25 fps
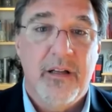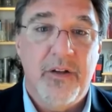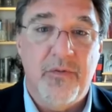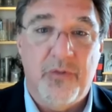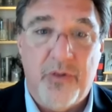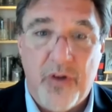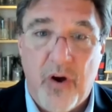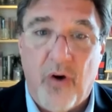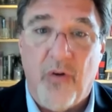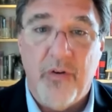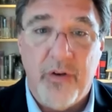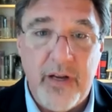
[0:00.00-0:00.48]
You
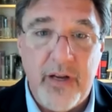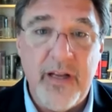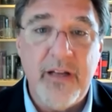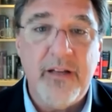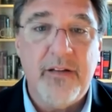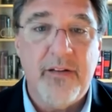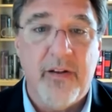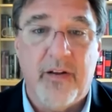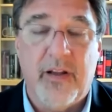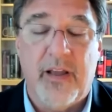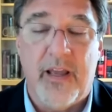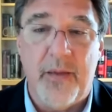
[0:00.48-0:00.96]
don't
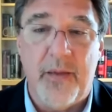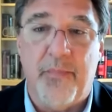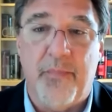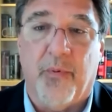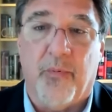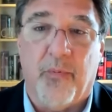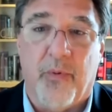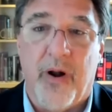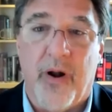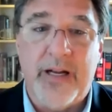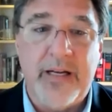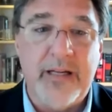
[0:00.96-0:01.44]
need to keep a
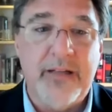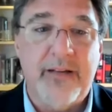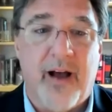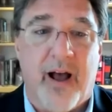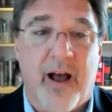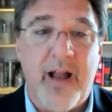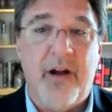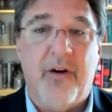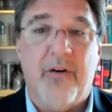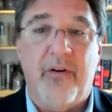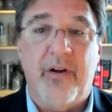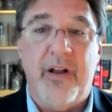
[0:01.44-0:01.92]
running
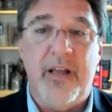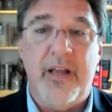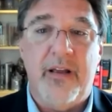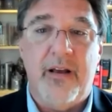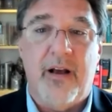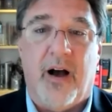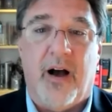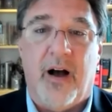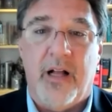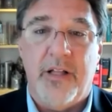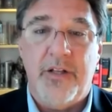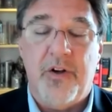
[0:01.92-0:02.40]

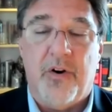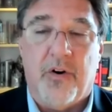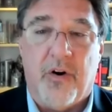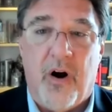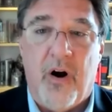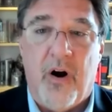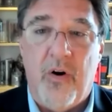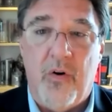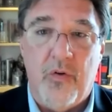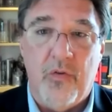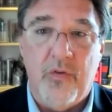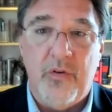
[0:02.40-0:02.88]
diary on your
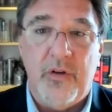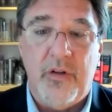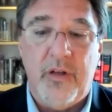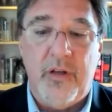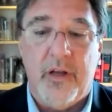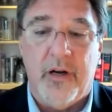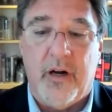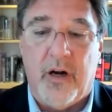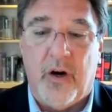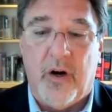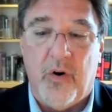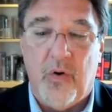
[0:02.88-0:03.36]
own,
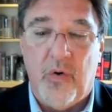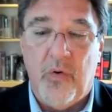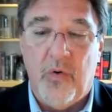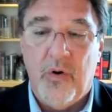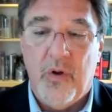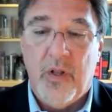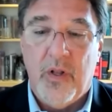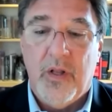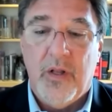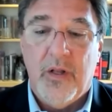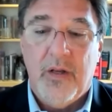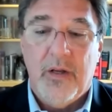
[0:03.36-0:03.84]
you know,
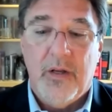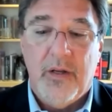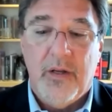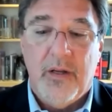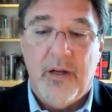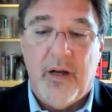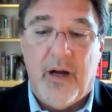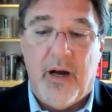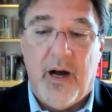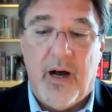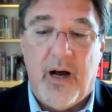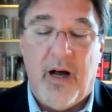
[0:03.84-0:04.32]

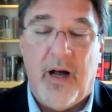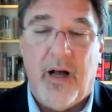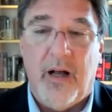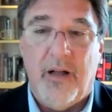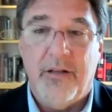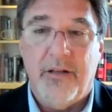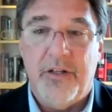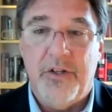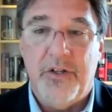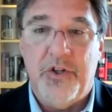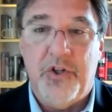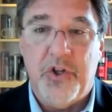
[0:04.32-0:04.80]

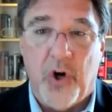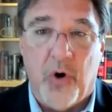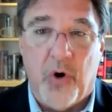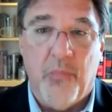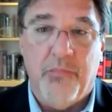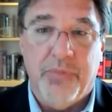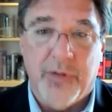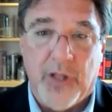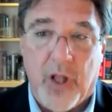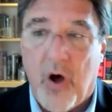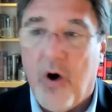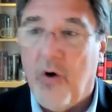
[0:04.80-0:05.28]
uh,
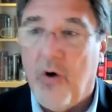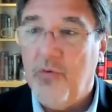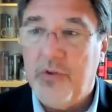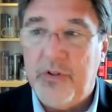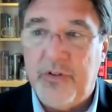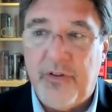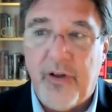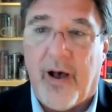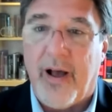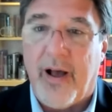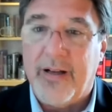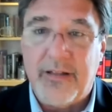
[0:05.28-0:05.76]

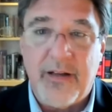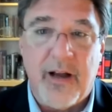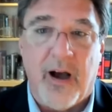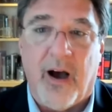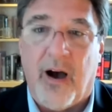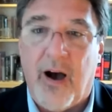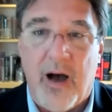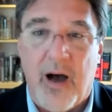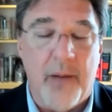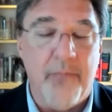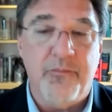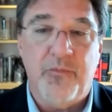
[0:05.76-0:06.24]

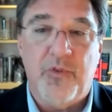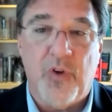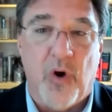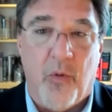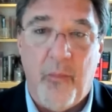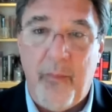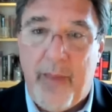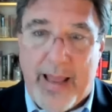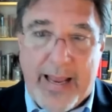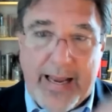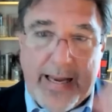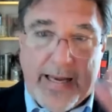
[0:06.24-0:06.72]
joeblow.com
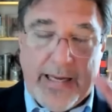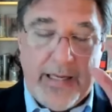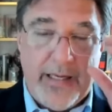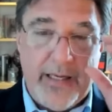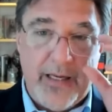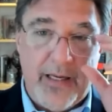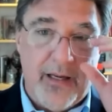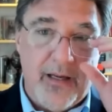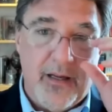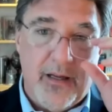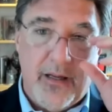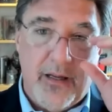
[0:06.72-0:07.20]
domain.
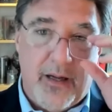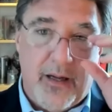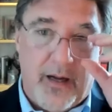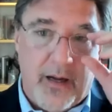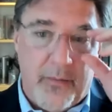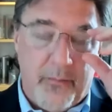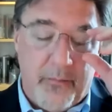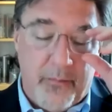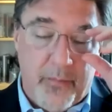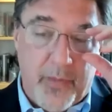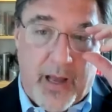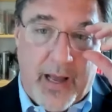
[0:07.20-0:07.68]

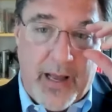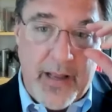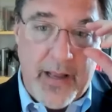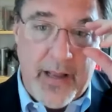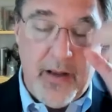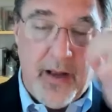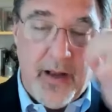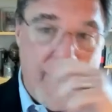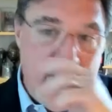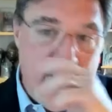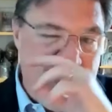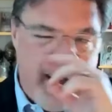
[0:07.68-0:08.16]
Um,
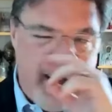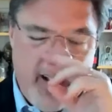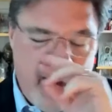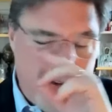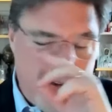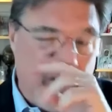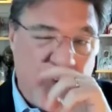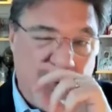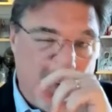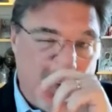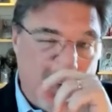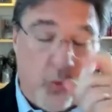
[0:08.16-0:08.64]
I, I kind
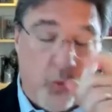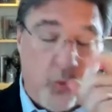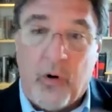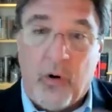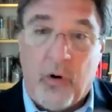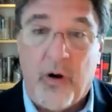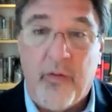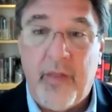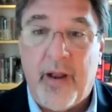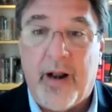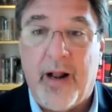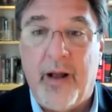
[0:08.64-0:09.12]
of
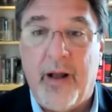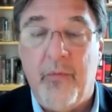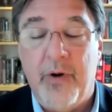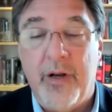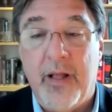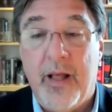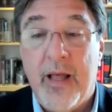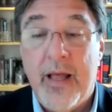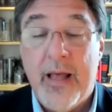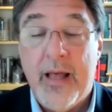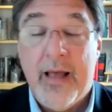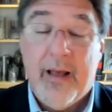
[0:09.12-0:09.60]
swore that I
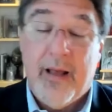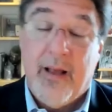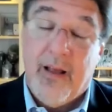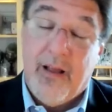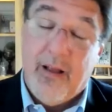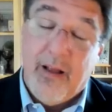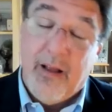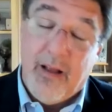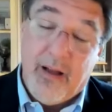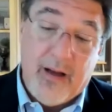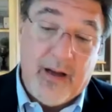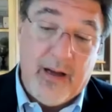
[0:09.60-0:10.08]
would
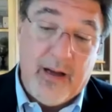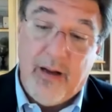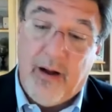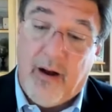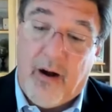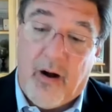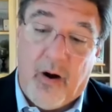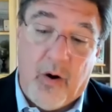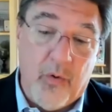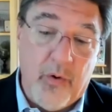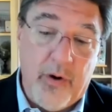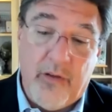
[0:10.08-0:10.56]
uh,
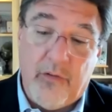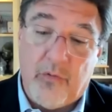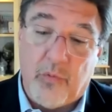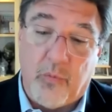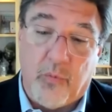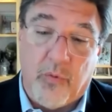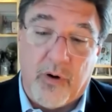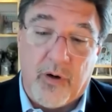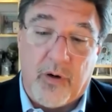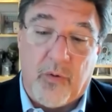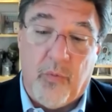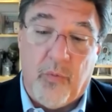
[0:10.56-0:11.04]
always
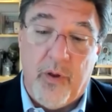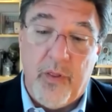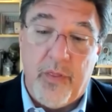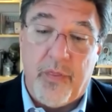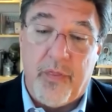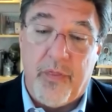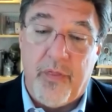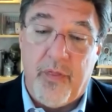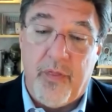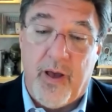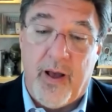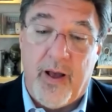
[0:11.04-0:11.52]
work
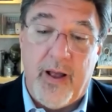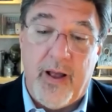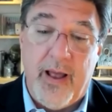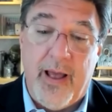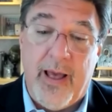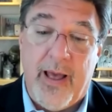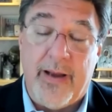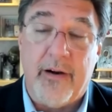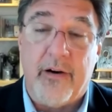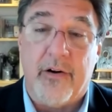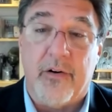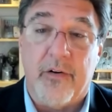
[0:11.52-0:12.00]
with uh,
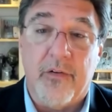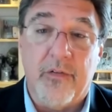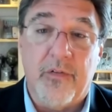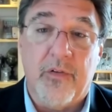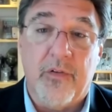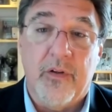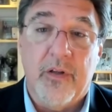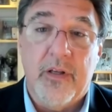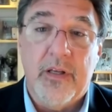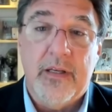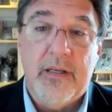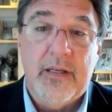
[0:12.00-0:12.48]

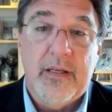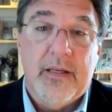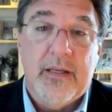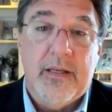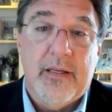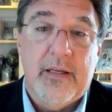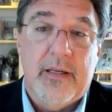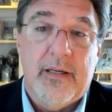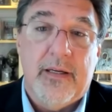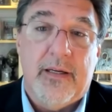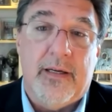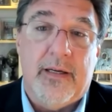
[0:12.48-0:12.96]
editors
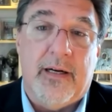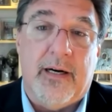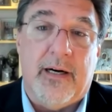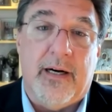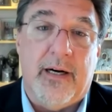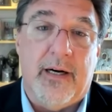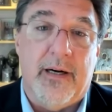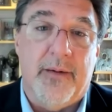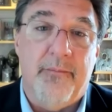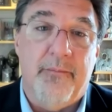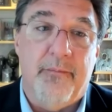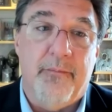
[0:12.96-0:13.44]

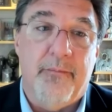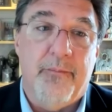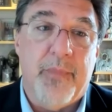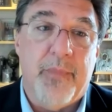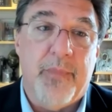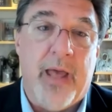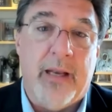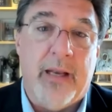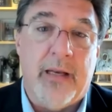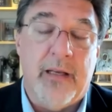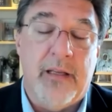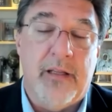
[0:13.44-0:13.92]
um,
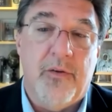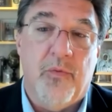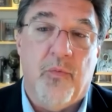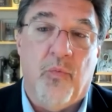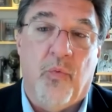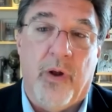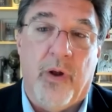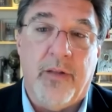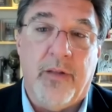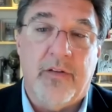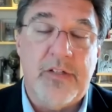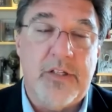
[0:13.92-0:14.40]
and
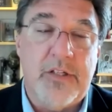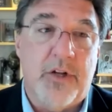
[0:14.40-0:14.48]
when